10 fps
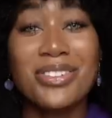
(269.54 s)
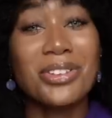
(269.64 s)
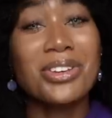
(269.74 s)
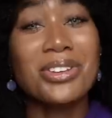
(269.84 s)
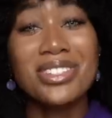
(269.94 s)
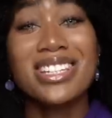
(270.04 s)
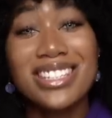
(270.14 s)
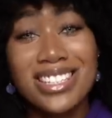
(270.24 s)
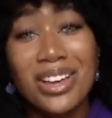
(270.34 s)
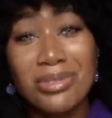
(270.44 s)
if you're
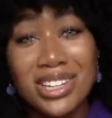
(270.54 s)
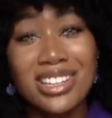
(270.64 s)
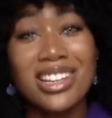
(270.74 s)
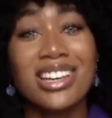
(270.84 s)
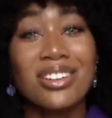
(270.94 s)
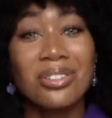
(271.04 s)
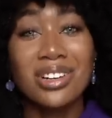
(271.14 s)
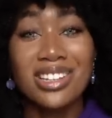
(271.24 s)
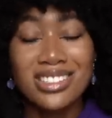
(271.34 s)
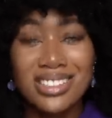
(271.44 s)
using something like
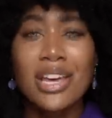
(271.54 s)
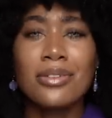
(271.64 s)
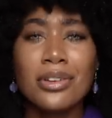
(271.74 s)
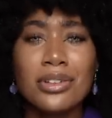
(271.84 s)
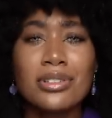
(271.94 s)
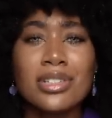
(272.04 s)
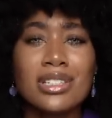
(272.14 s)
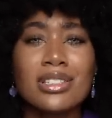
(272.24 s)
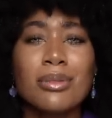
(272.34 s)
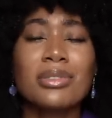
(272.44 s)
grease, if you're
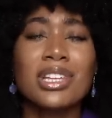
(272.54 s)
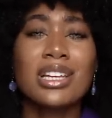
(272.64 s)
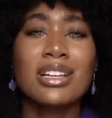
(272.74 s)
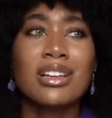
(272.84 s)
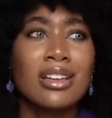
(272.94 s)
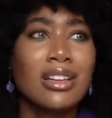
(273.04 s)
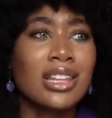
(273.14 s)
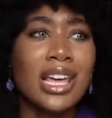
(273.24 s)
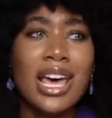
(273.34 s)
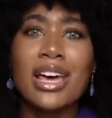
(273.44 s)
using something
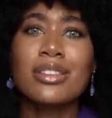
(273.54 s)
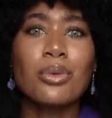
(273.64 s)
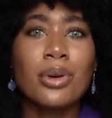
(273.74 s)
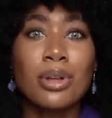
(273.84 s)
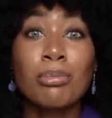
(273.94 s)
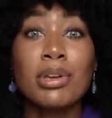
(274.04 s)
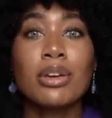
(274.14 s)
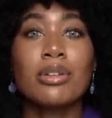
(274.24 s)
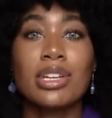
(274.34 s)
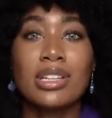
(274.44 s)
that has oil,
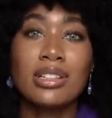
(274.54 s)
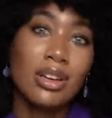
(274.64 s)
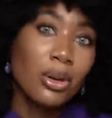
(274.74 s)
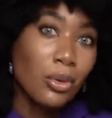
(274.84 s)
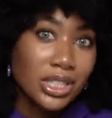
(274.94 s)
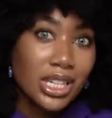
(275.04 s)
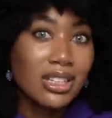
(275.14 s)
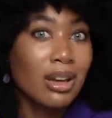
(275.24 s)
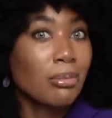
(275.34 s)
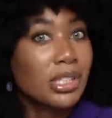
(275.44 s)
period, which
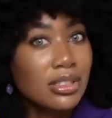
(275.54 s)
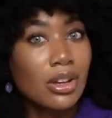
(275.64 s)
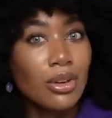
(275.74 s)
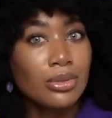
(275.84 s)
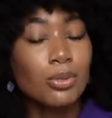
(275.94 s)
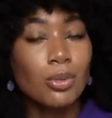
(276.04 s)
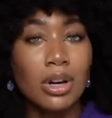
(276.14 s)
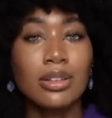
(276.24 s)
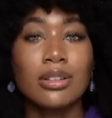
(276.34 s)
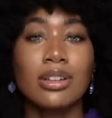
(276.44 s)
cannot be dissolved in
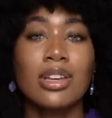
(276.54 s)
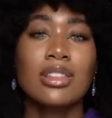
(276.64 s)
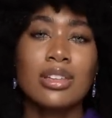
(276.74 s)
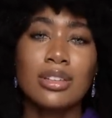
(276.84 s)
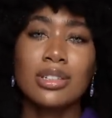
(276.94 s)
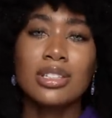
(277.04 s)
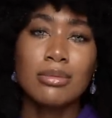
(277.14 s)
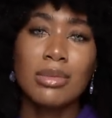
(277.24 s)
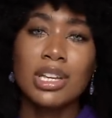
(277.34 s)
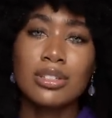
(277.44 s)
water, then you need
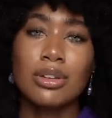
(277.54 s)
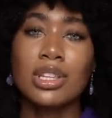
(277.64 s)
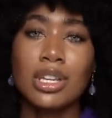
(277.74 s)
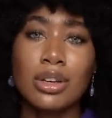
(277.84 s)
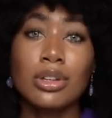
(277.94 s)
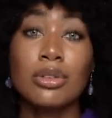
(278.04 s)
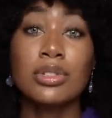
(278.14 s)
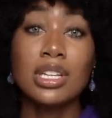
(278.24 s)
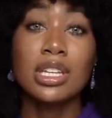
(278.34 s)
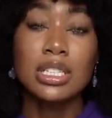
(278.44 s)
to make sure that you're
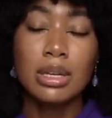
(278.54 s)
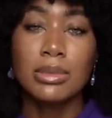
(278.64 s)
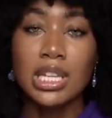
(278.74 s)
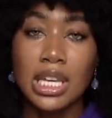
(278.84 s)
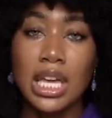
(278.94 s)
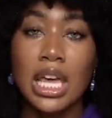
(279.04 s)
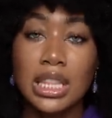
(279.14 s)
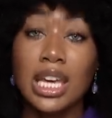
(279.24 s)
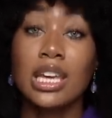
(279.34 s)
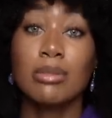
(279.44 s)
using something
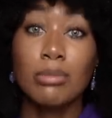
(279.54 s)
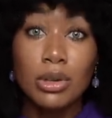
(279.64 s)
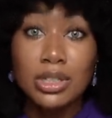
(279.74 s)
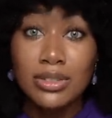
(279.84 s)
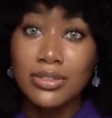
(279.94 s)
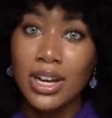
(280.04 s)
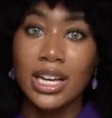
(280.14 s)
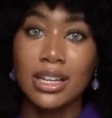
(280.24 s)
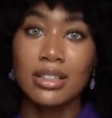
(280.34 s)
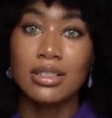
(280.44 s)
that can
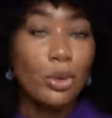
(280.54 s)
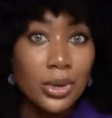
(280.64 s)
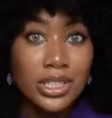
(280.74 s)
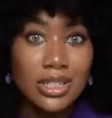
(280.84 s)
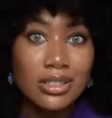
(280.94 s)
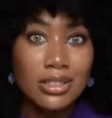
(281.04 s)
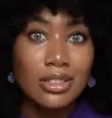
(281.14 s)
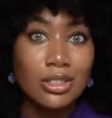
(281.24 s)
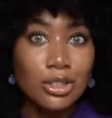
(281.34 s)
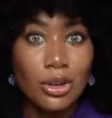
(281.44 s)
emulsify it, which is
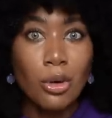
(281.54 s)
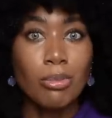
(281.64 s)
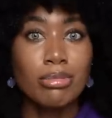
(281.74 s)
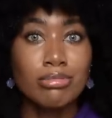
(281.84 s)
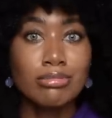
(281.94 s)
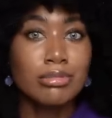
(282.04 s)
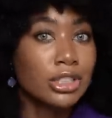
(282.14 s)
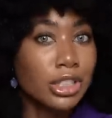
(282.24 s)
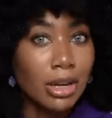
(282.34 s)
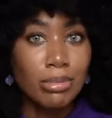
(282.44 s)
soap,
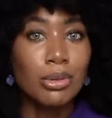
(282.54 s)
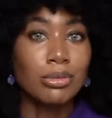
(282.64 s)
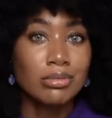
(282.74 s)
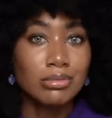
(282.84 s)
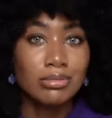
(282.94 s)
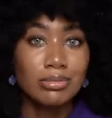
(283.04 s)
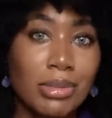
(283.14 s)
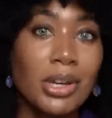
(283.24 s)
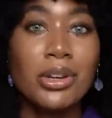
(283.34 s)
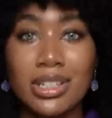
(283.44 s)
shampoo,
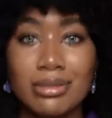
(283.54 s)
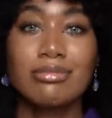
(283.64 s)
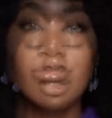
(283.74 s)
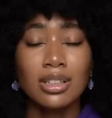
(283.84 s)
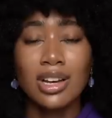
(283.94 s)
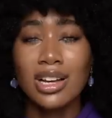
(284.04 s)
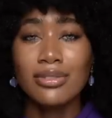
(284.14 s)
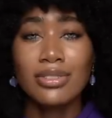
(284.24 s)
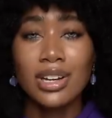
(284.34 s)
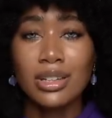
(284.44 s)
period. Now
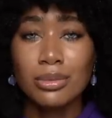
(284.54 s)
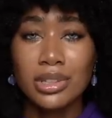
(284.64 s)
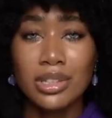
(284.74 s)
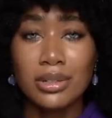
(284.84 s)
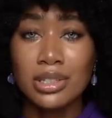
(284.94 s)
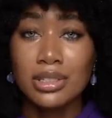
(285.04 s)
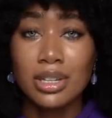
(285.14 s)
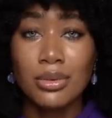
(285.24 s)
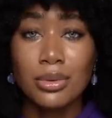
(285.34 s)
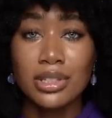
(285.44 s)
I'm fine with using
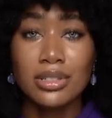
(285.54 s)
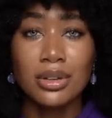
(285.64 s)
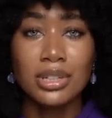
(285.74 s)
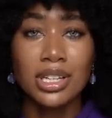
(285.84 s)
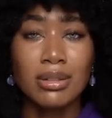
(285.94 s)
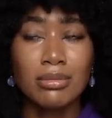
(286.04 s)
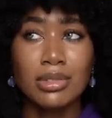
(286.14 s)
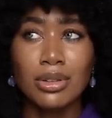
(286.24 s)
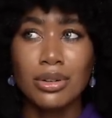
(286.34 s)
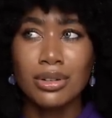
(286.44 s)
stuff with sodium
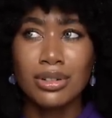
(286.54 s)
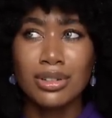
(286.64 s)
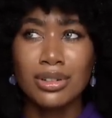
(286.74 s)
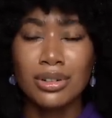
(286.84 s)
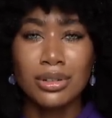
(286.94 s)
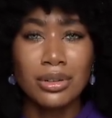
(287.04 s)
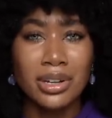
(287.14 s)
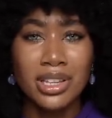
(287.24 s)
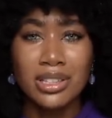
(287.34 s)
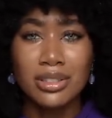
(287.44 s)
lauryl or
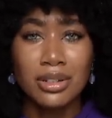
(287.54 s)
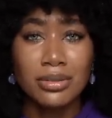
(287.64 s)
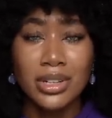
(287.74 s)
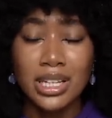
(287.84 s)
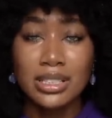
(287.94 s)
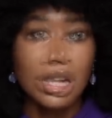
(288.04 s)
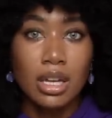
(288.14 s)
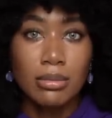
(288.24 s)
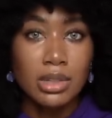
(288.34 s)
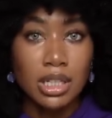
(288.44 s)
laureth sulfate.
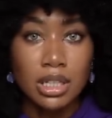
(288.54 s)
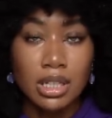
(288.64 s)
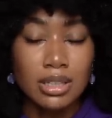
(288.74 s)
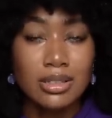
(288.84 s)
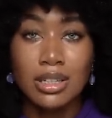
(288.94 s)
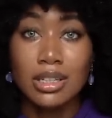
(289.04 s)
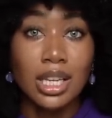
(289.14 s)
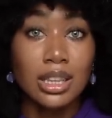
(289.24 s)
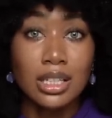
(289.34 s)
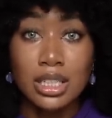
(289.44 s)
I mean, it's gonna
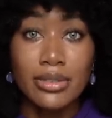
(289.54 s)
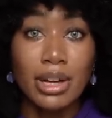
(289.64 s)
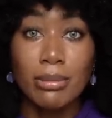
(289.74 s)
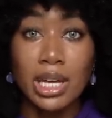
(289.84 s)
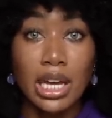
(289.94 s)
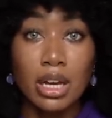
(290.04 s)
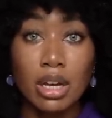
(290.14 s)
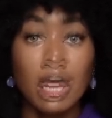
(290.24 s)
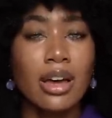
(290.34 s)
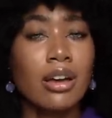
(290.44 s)
get this stuff out my
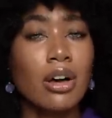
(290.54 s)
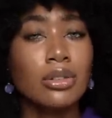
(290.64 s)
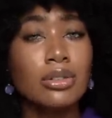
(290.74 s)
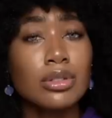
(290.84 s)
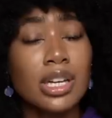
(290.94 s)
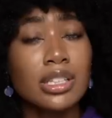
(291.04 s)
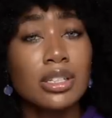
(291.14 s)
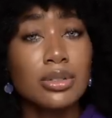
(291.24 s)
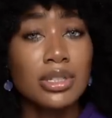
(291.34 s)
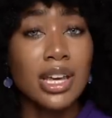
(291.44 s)
hair. I also like
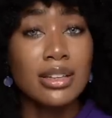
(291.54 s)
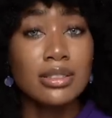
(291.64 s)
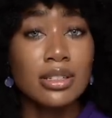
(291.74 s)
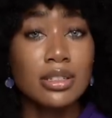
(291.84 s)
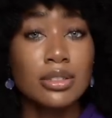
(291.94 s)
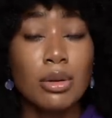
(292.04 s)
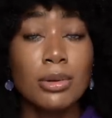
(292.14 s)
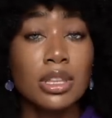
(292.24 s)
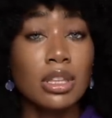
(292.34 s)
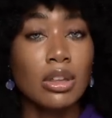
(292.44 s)
to use Castile
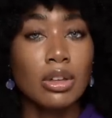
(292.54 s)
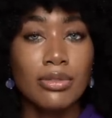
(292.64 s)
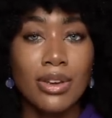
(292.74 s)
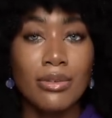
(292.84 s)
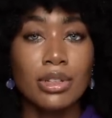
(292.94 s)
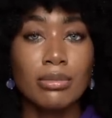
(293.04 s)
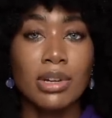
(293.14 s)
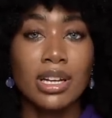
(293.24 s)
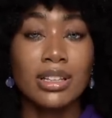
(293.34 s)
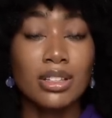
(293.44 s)
soap, another favorite of
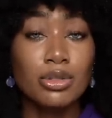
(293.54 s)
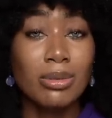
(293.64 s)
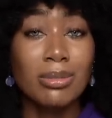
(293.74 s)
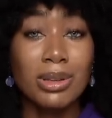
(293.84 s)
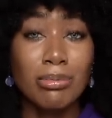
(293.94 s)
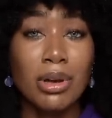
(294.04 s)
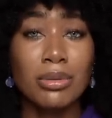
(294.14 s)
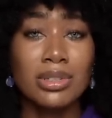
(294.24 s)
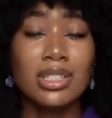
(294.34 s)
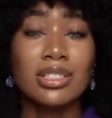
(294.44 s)
mine, extremely
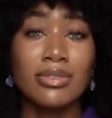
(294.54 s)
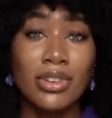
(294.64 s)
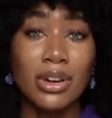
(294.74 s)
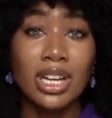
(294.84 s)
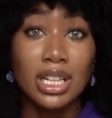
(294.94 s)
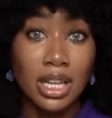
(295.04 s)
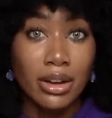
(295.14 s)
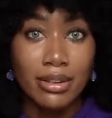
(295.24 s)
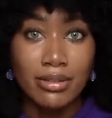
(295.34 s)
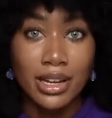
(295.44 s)
potent and very
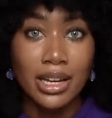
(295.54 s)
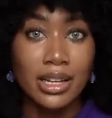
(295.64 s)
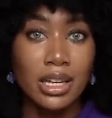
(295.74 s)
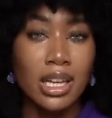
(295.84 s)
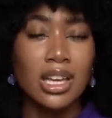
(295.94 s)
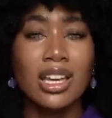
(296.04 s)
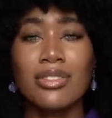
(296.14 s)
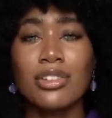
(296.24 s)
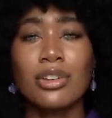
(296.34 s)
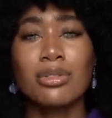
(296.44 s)
clarifying
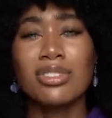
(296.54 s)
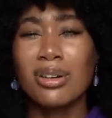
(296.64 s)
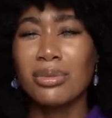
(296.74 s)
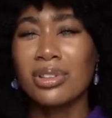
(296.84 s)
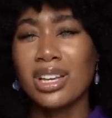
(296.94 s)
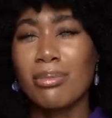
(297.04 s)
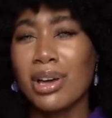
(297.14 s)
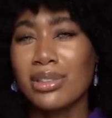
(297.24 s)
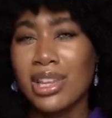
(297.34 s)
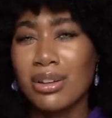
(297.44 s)
if you're not really
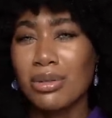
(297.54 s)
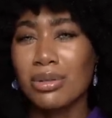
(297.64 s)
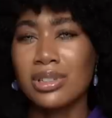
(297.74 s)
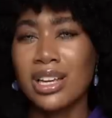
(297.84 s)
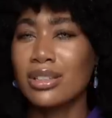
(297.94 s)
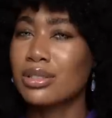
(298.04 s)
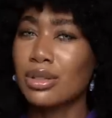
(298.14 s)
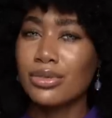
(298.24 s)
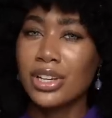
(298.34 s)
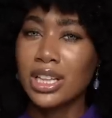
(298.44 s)
about that whole like
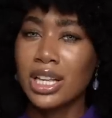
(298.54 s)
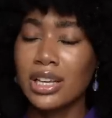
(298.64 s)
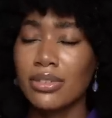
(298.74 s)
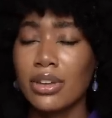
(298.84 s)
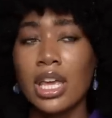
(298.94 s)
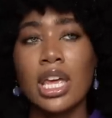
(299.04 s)
sulfate life.